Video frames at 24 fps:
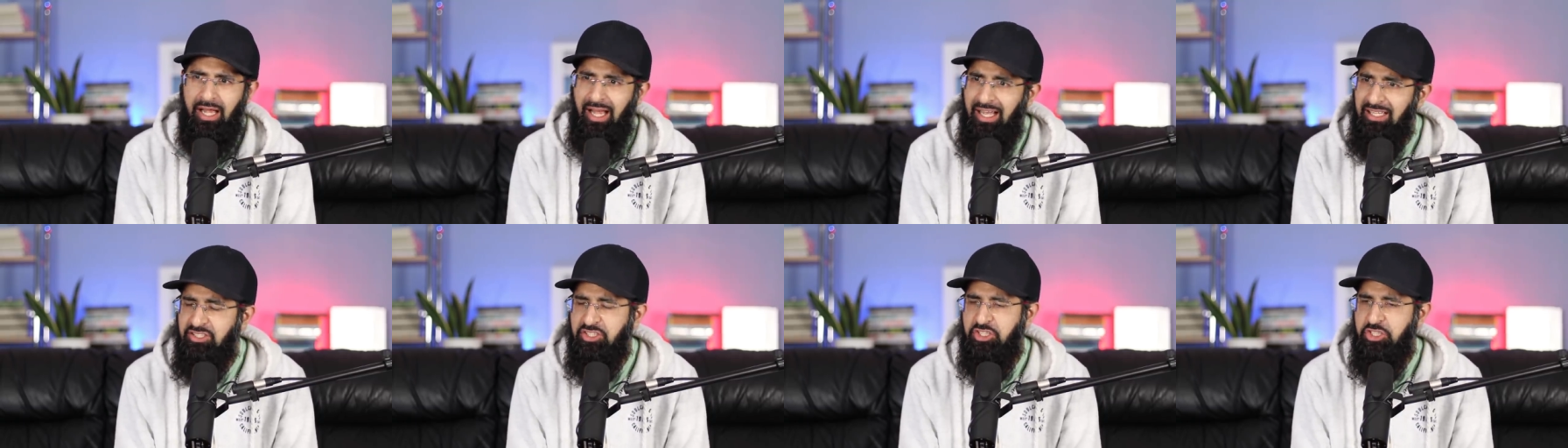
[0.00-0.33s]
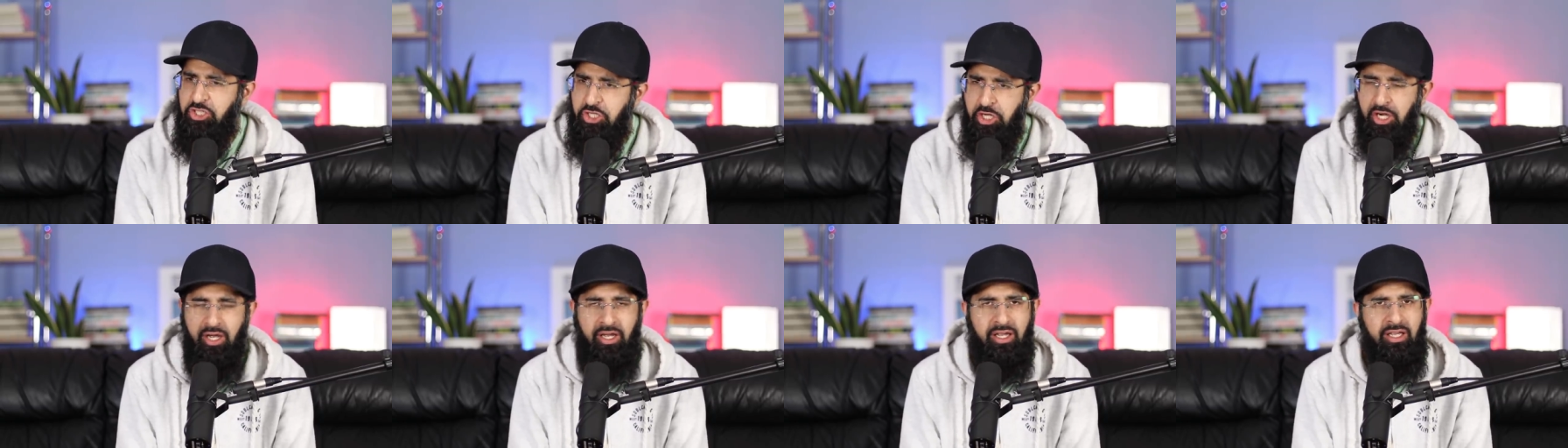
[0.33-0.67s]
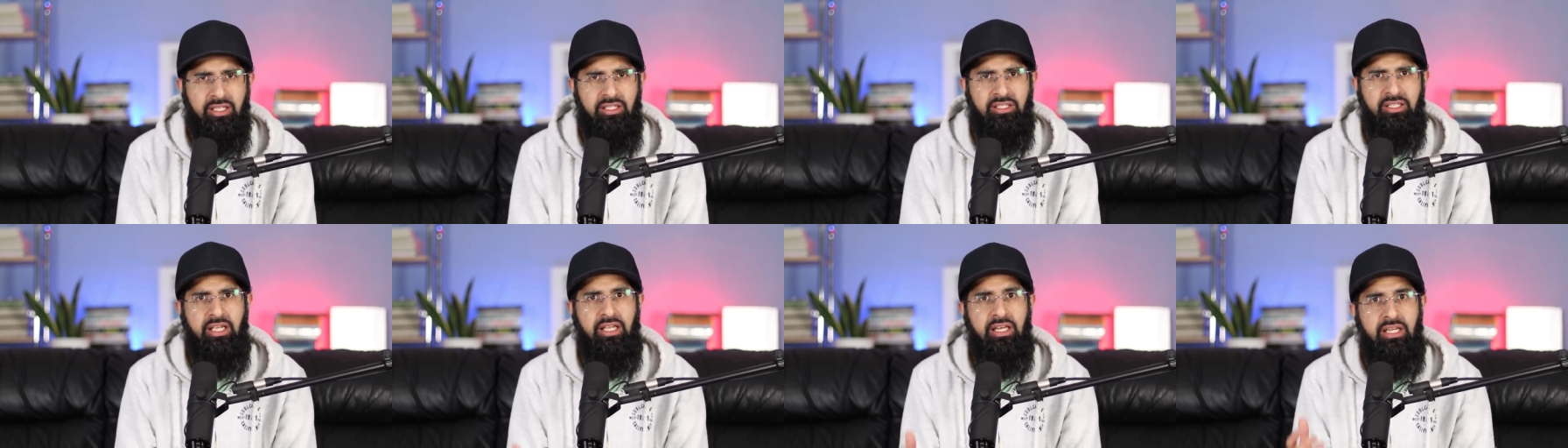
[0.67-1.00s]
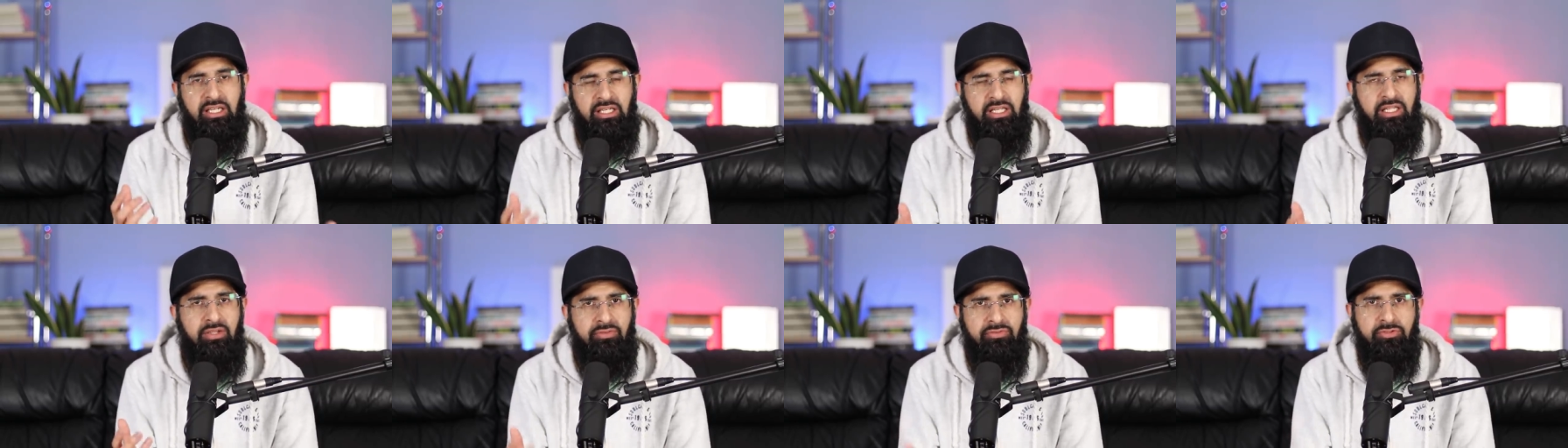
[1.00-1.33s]
as a child,
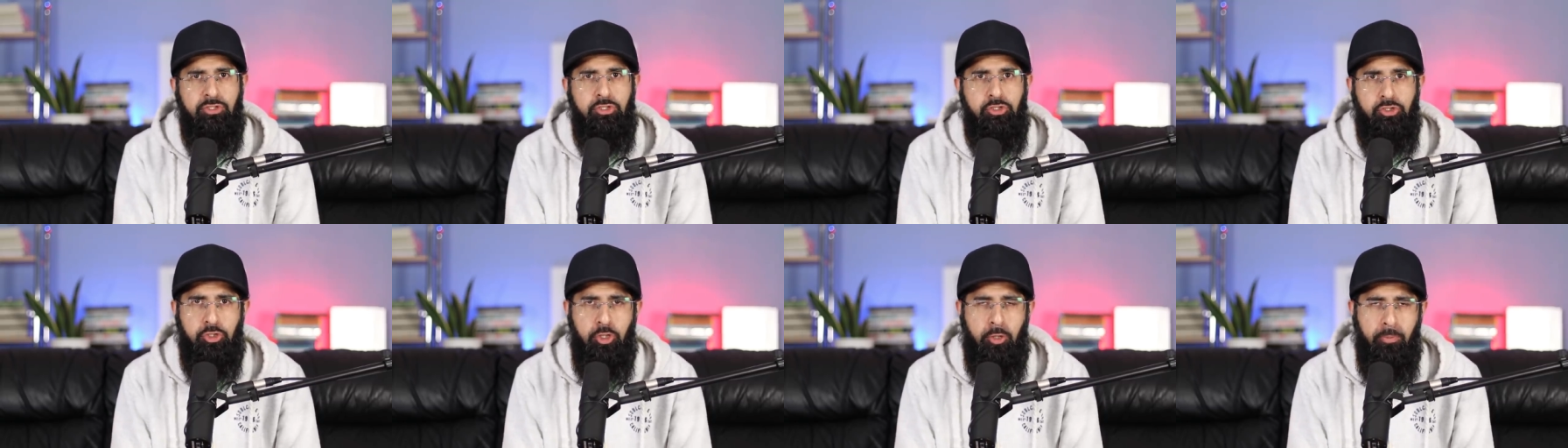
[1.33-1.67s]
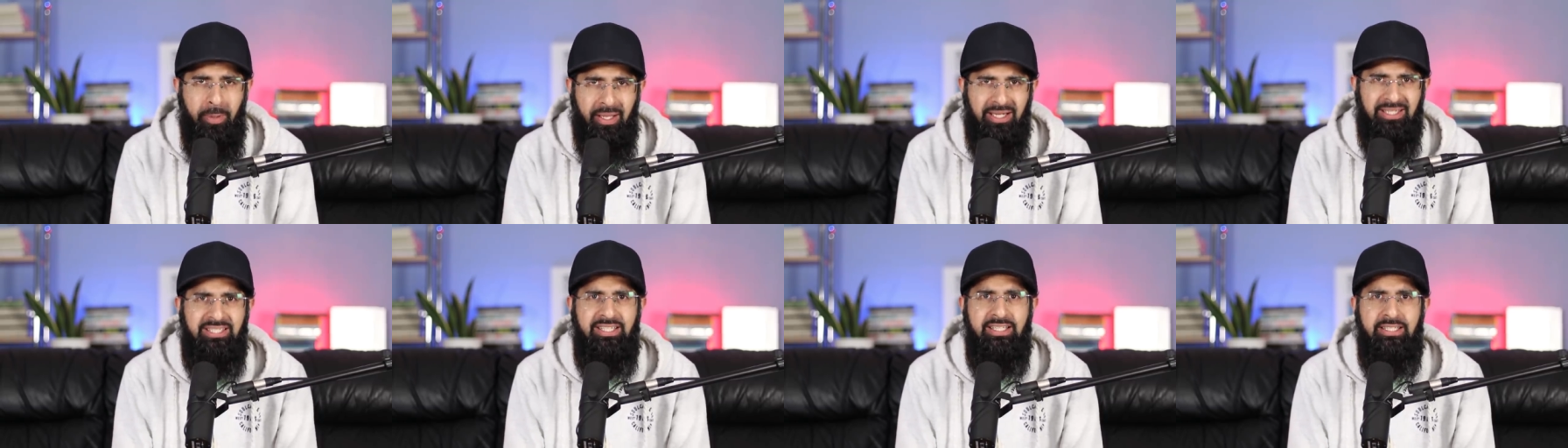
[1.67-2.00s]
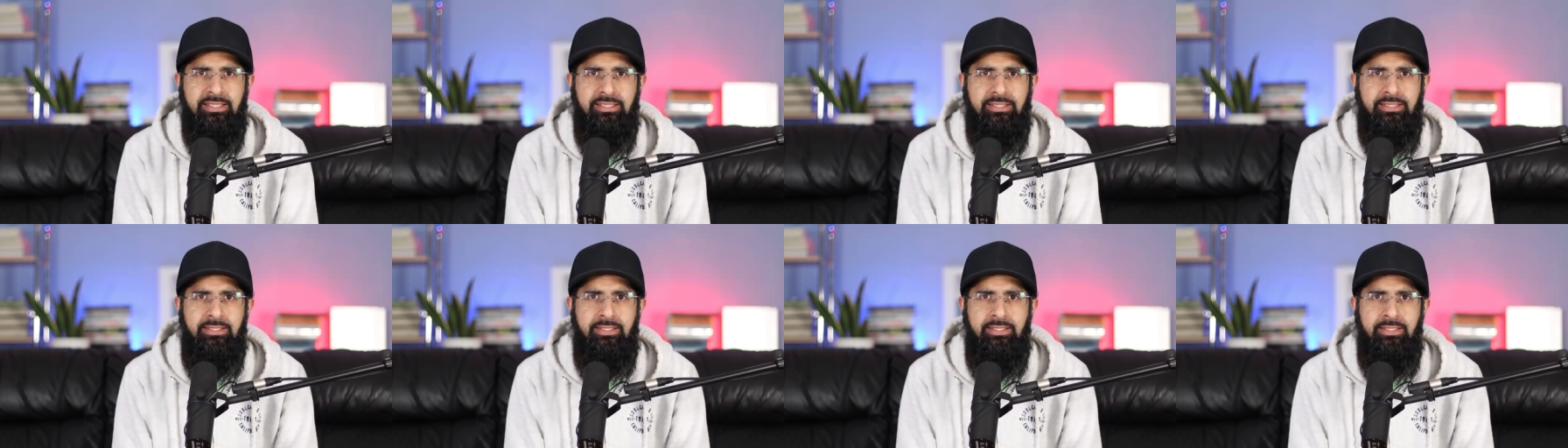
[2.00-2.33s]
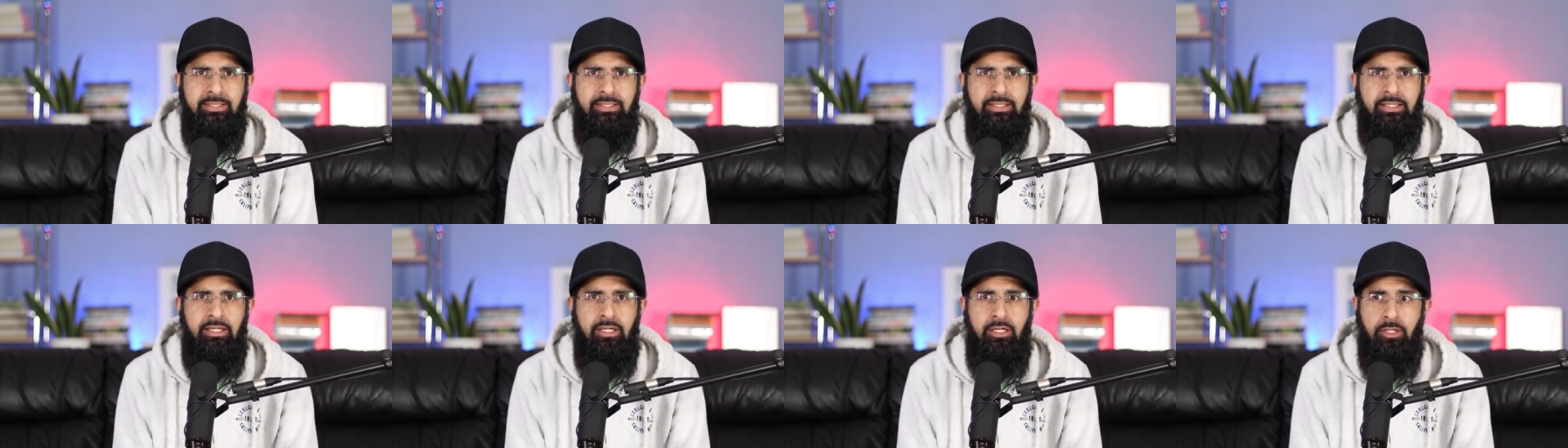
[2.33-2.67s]
it leaves you traumatic.
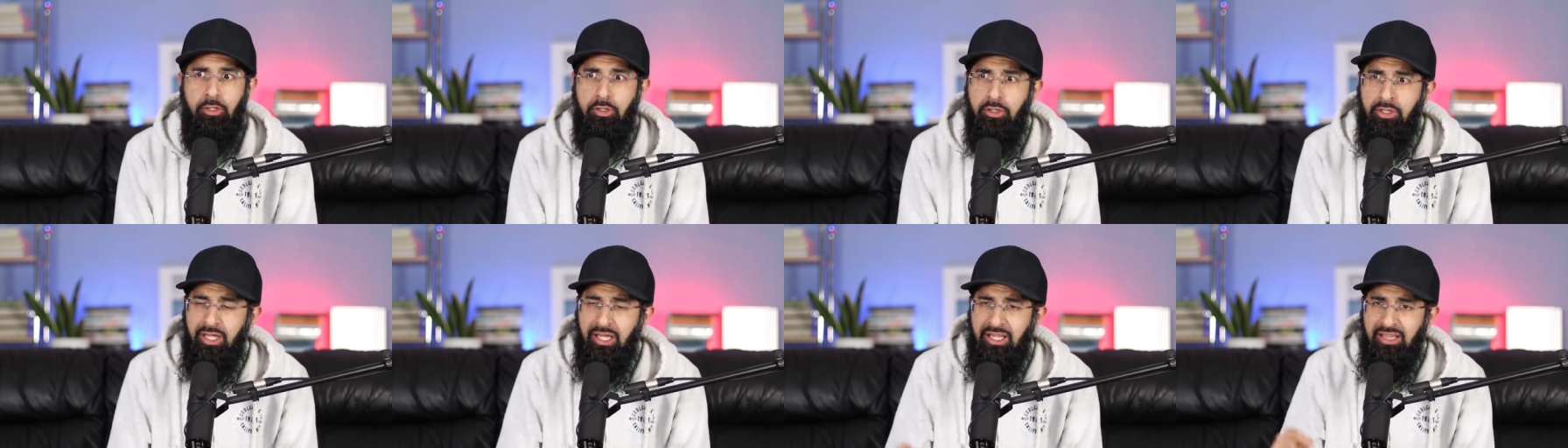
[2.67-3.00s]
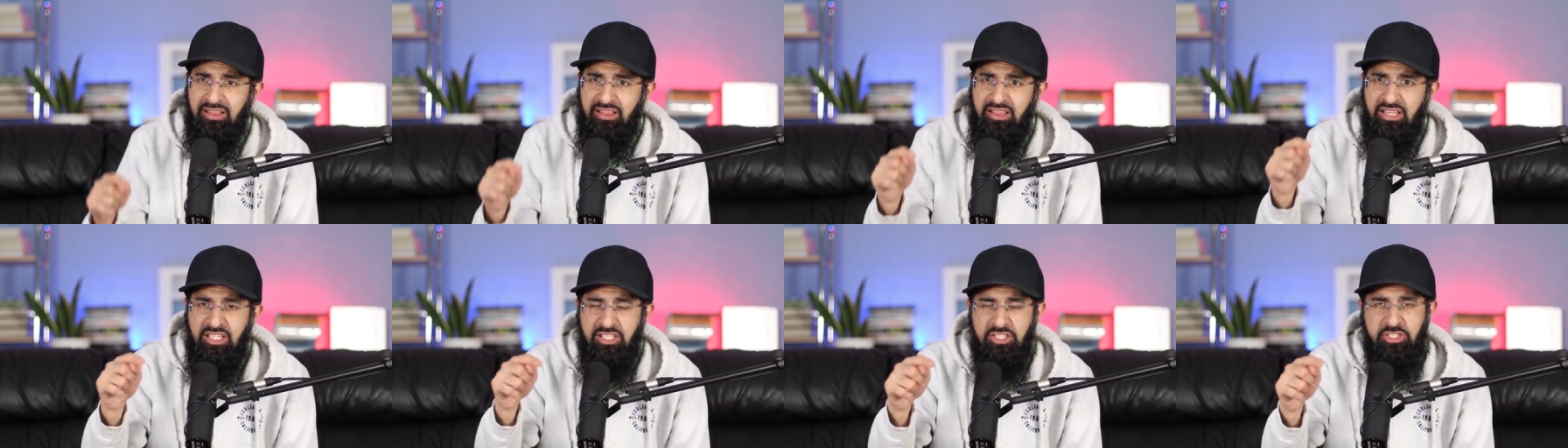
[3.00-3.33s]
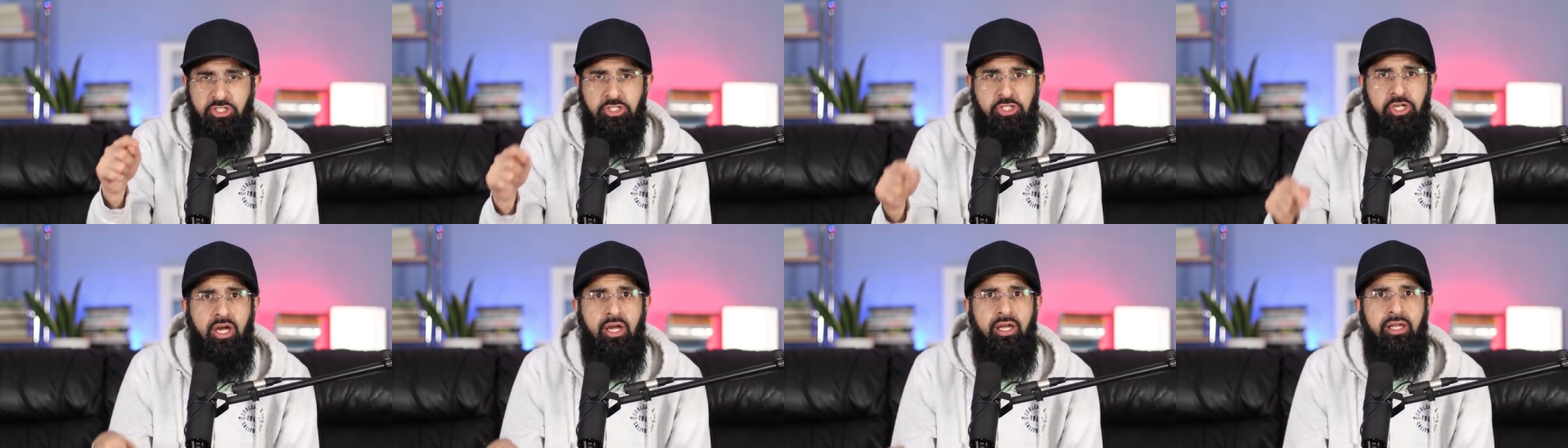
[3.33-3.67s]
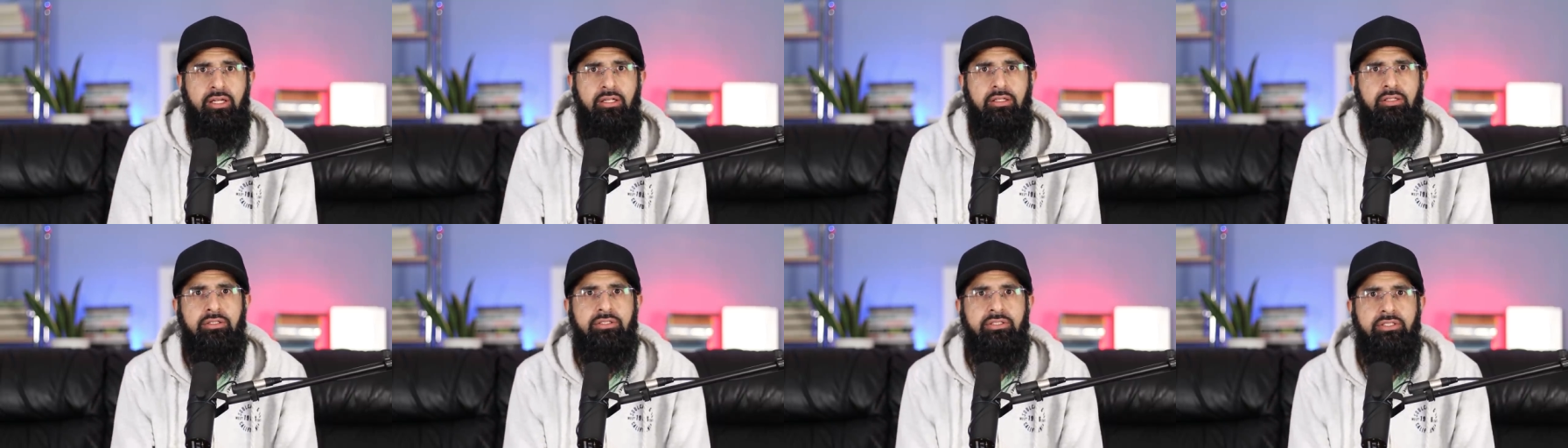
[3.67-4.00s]
Look at this
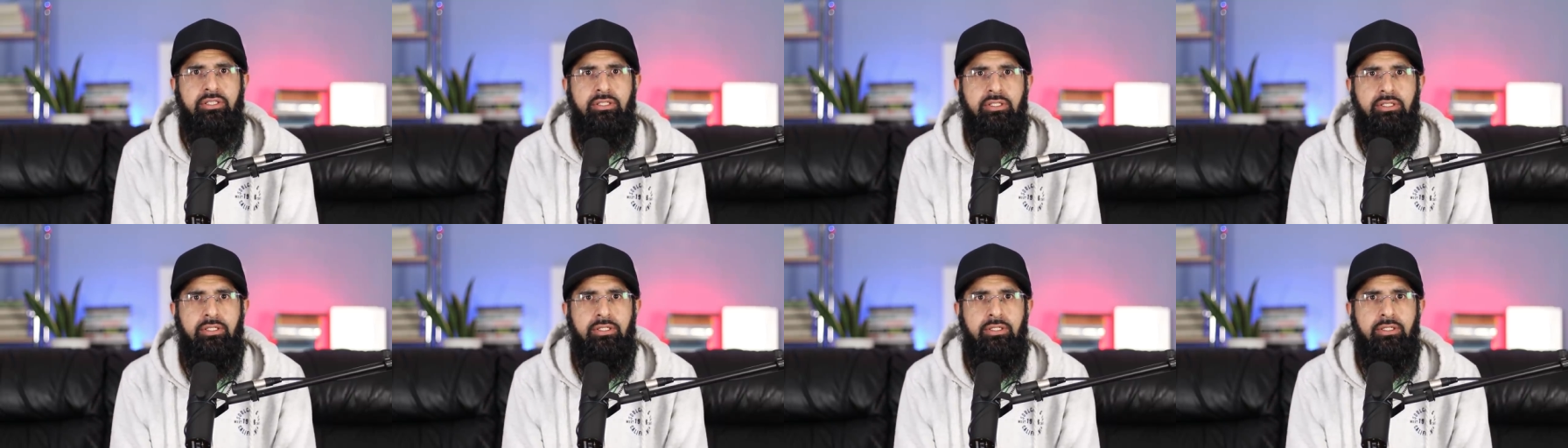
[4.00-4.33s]
child.